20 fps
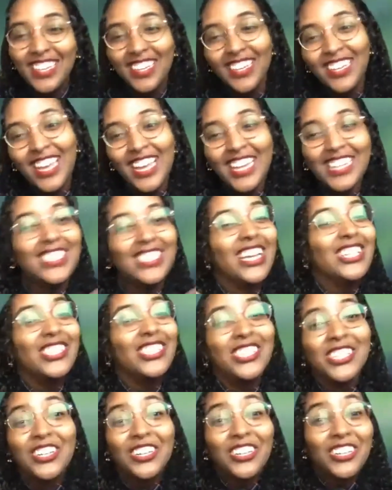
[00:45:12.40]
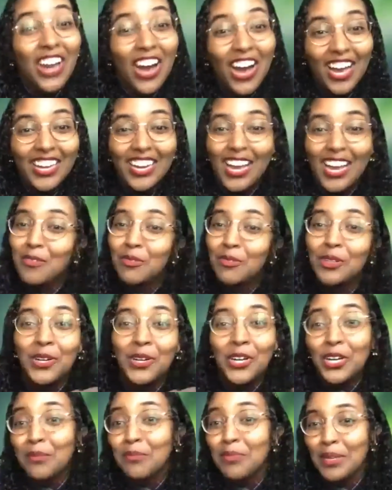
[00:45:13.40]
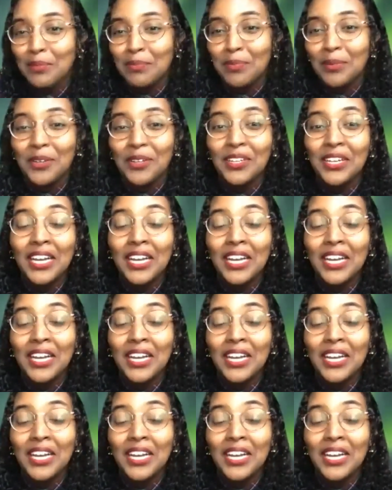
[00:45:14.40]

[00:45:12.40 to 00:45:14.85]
Intention or not, I will hurt people.